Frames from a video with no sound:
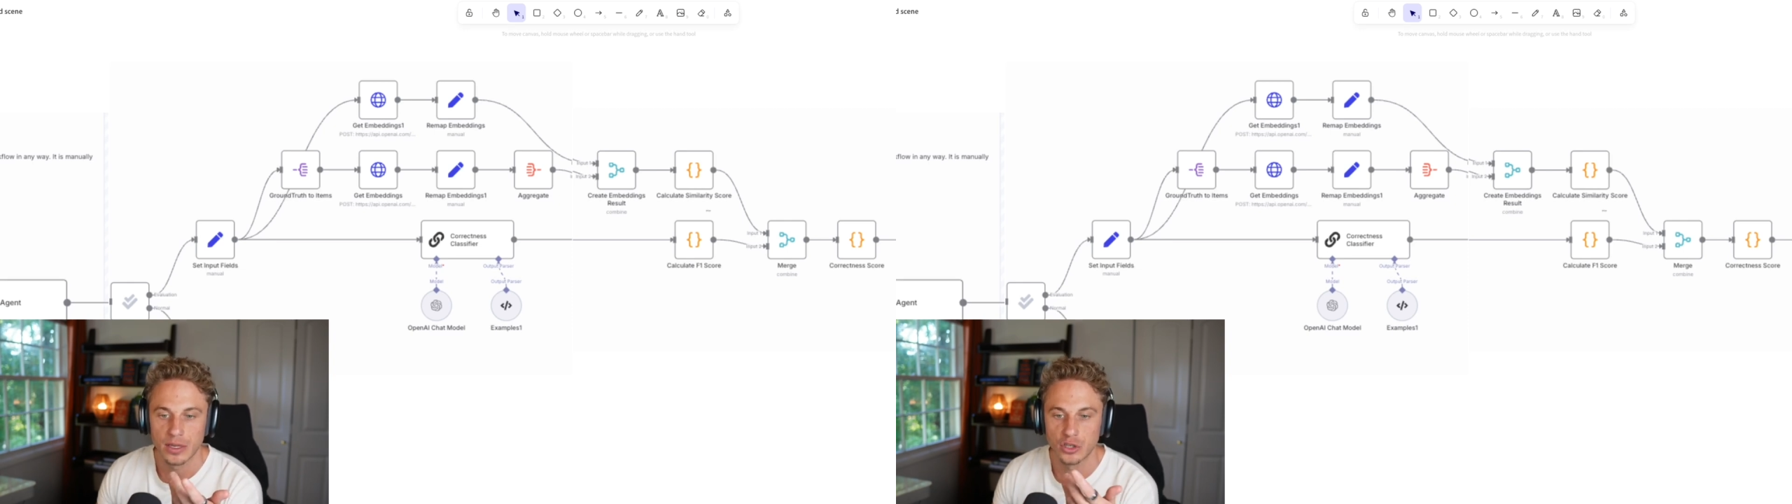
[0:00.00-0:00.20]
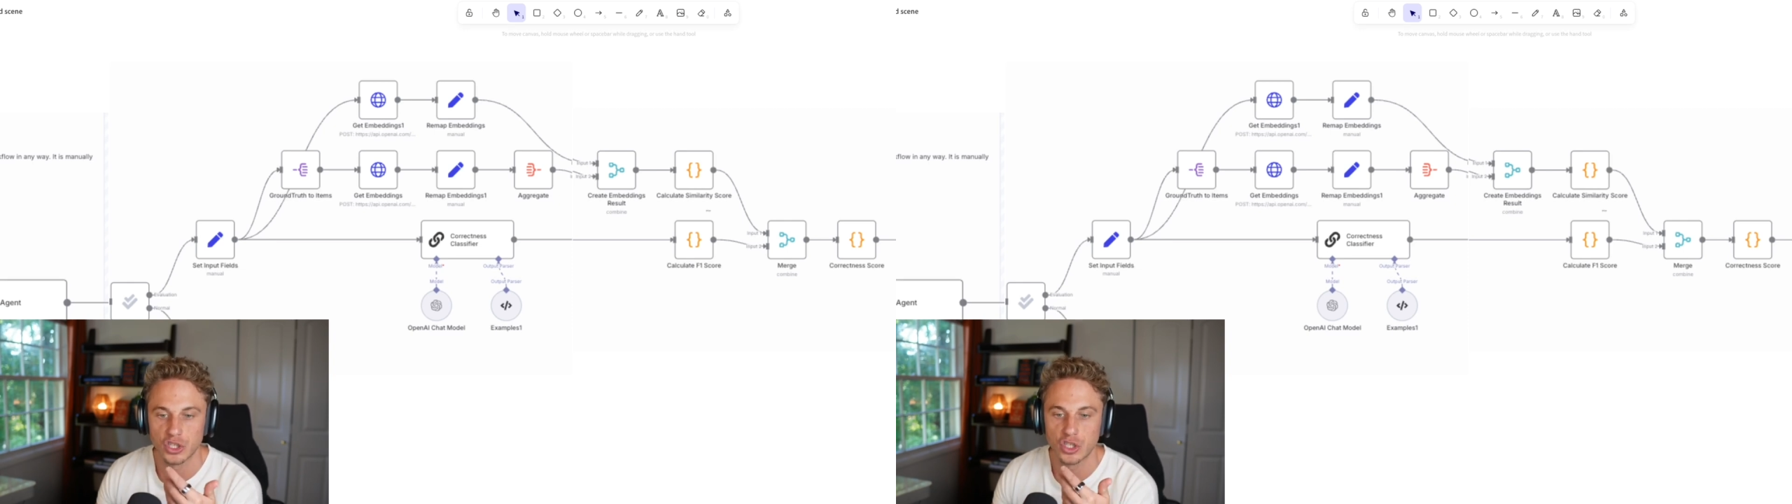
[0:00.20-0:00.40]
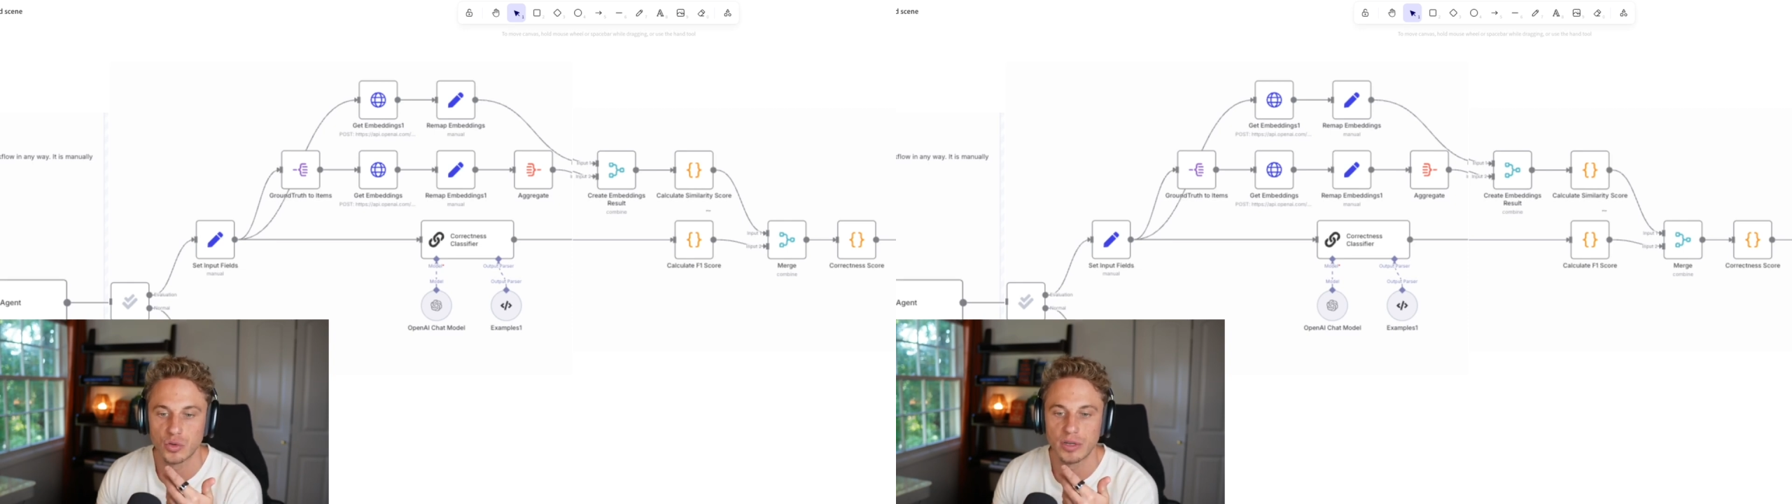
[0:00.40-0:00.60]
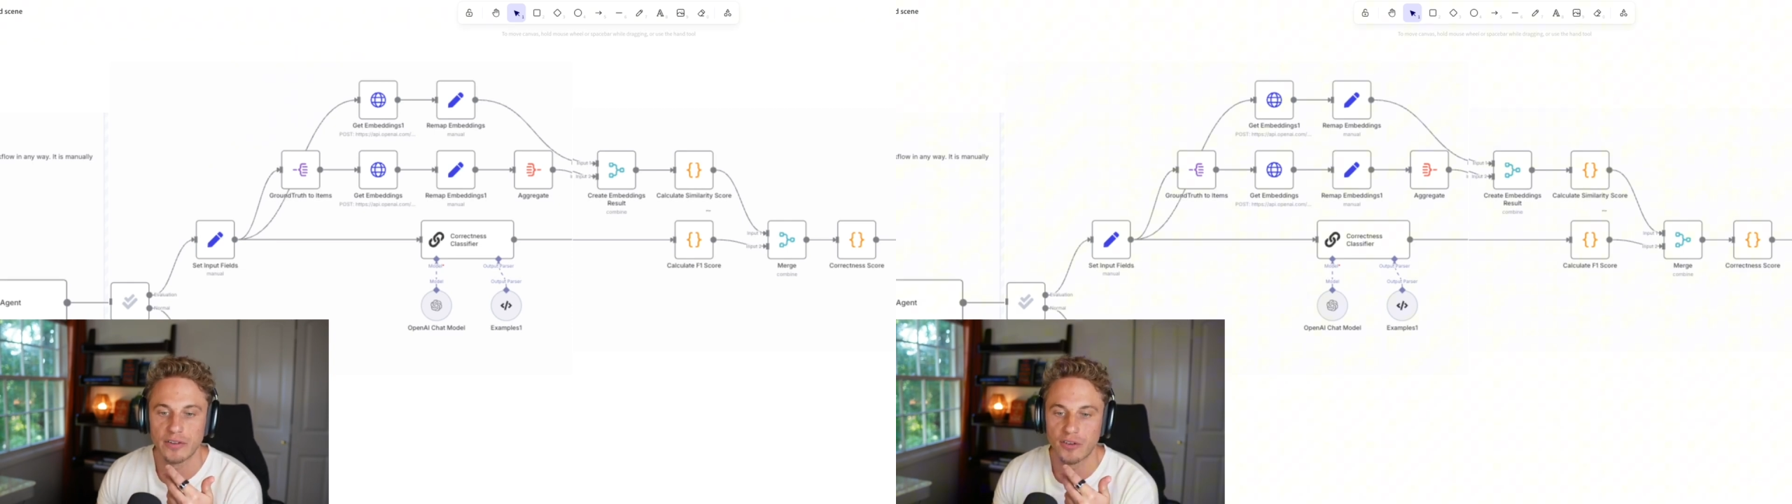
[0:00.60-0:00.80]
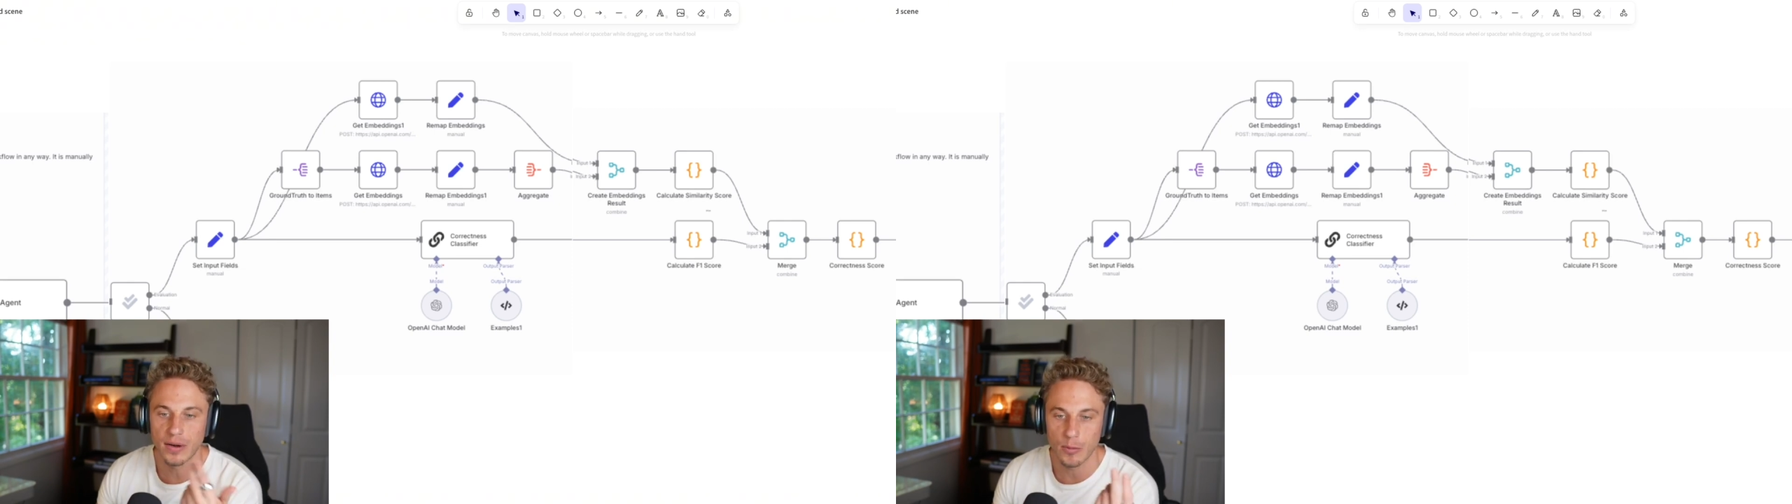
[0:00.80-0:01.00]
There's two
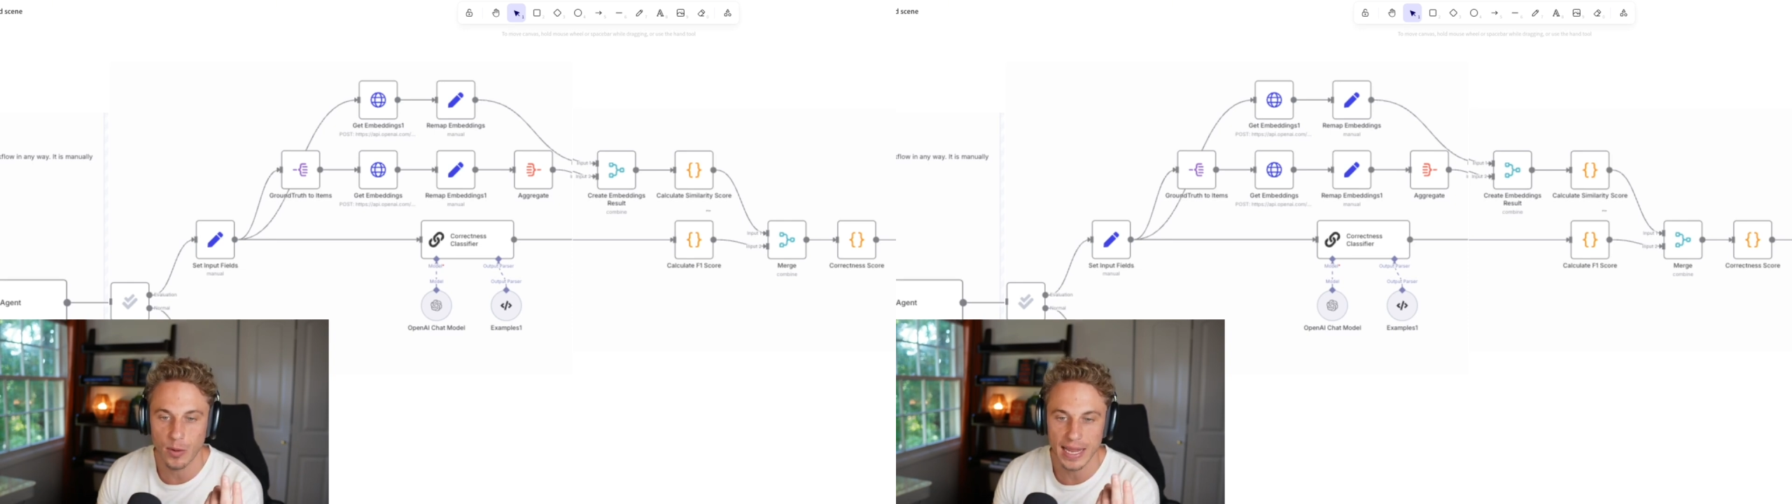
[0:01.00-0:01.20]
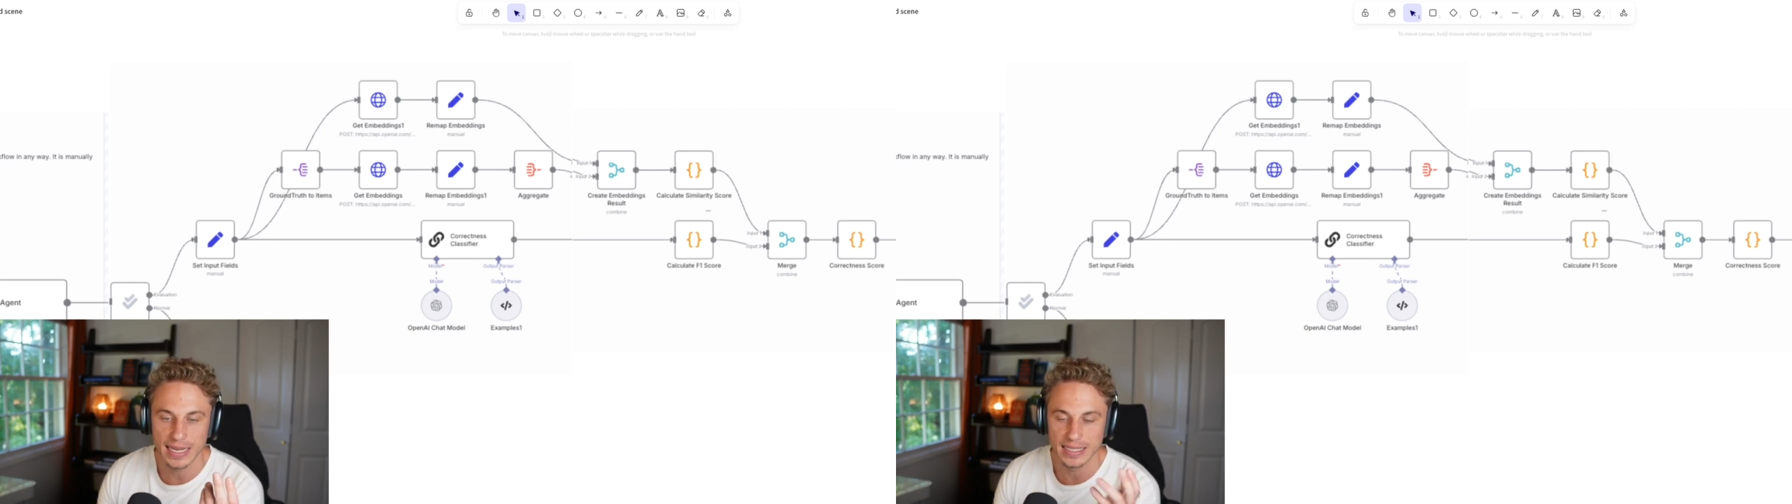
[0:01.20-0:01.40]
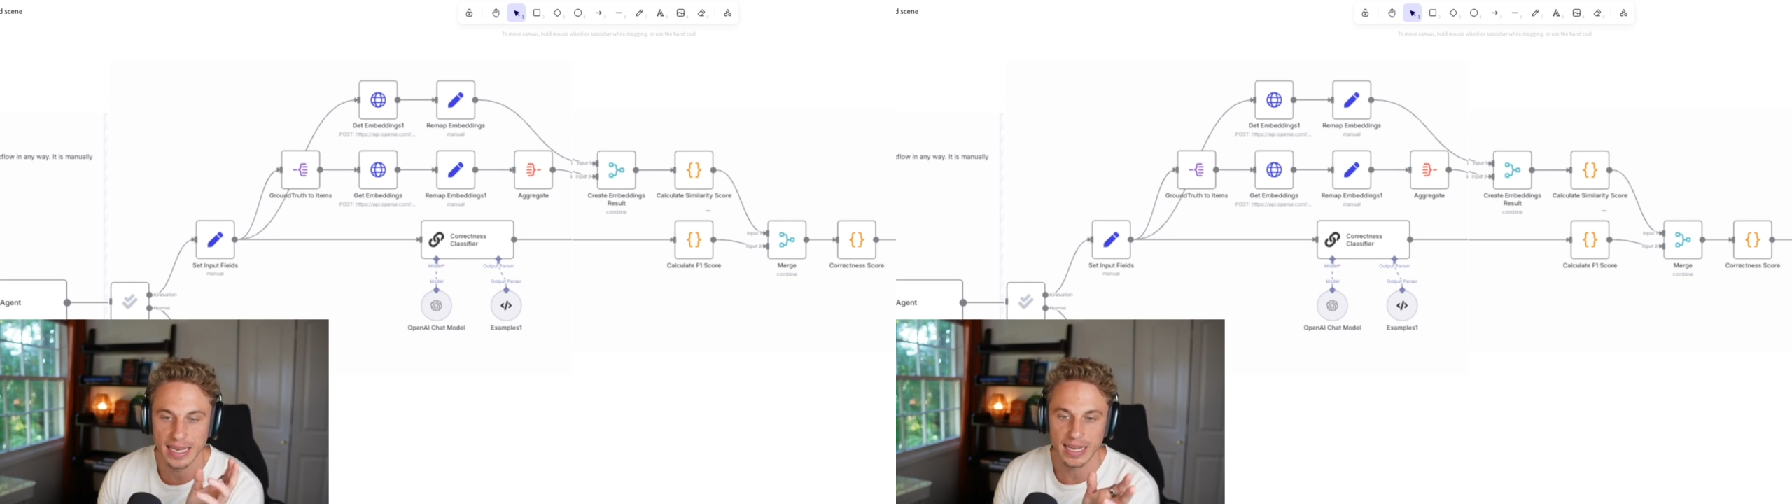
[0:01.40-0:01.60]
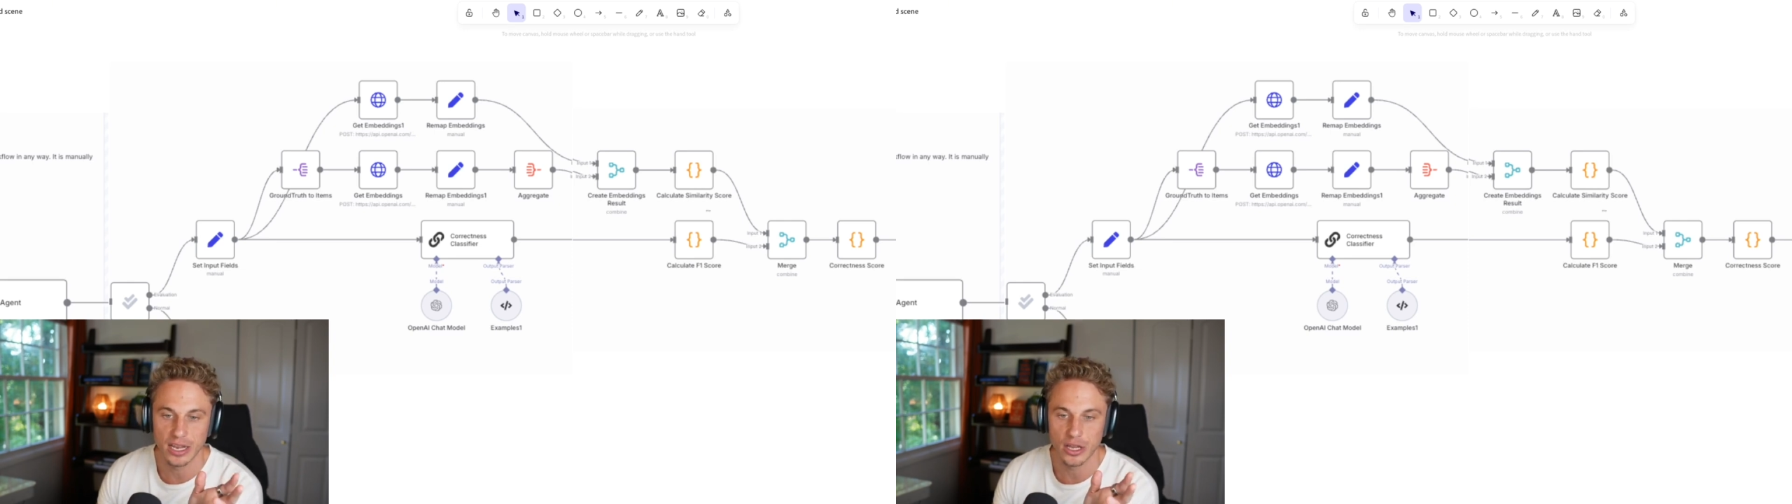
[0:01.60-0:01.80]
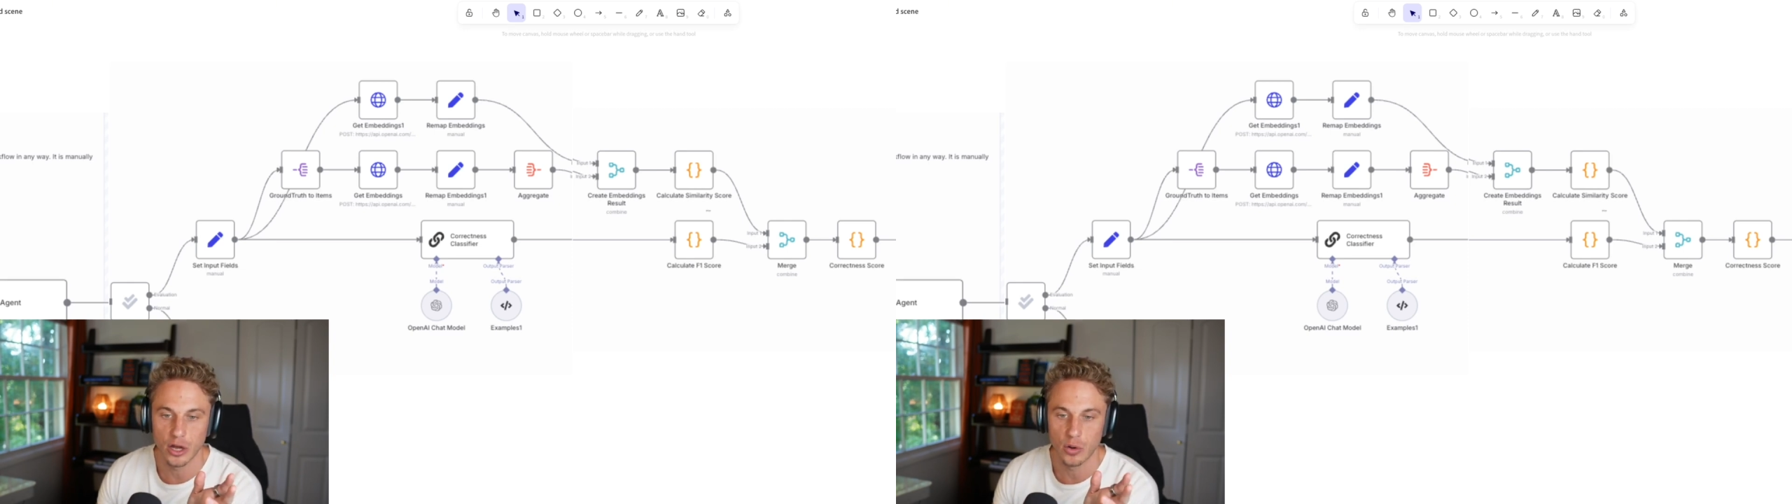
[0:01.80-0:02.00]
different ways that it
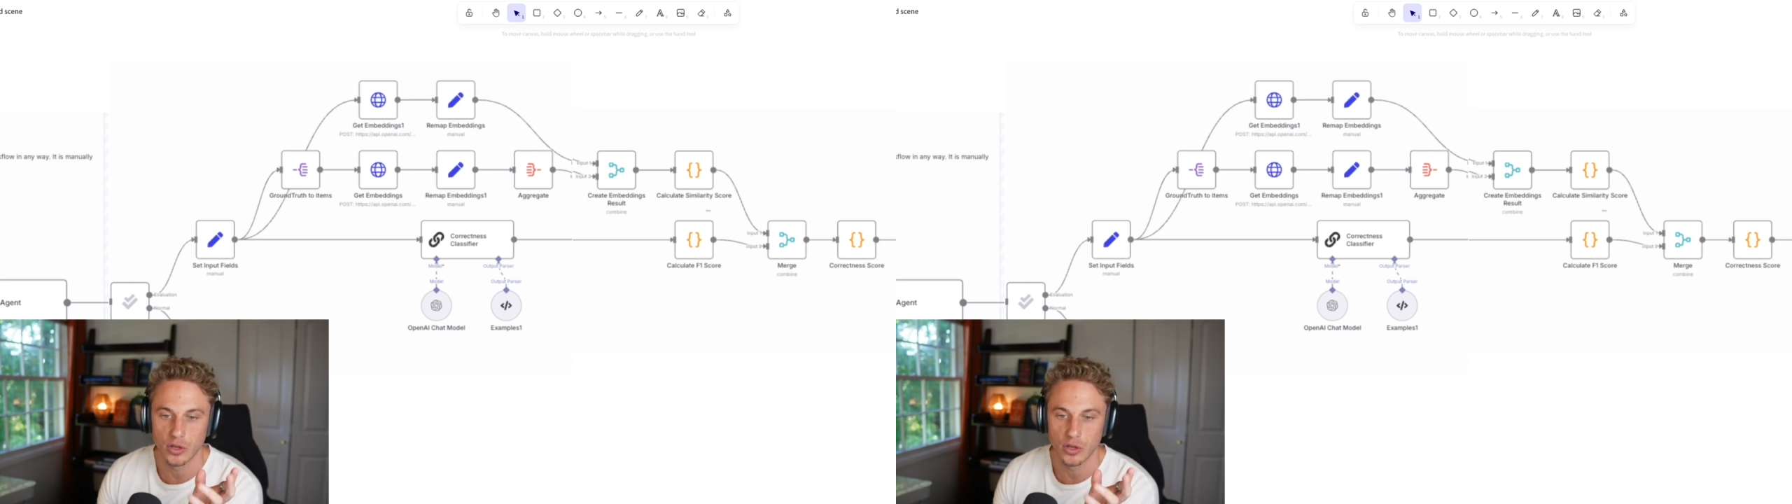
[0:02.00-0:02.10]
can go.